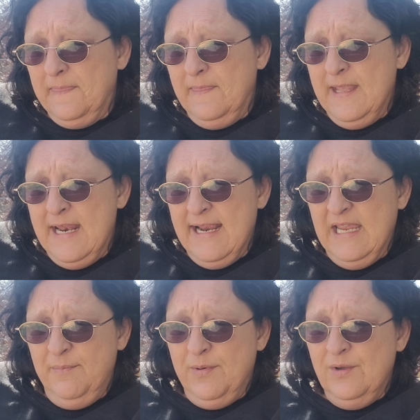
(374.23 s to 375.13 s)
that I
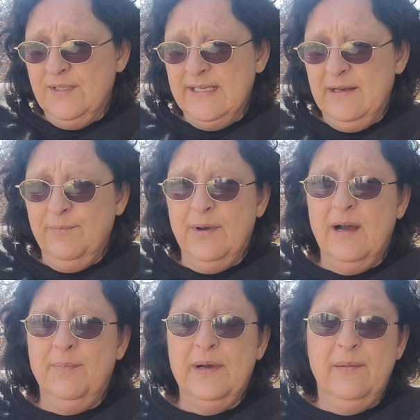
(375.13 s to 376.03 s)
kept on seeing
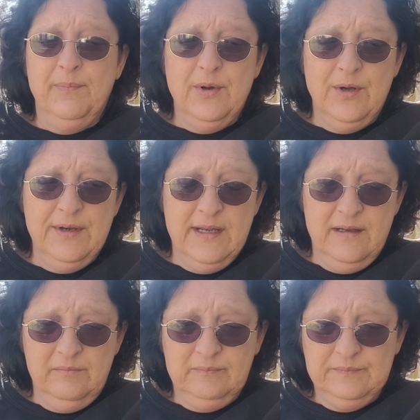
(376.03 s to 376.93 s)
pop up on uh,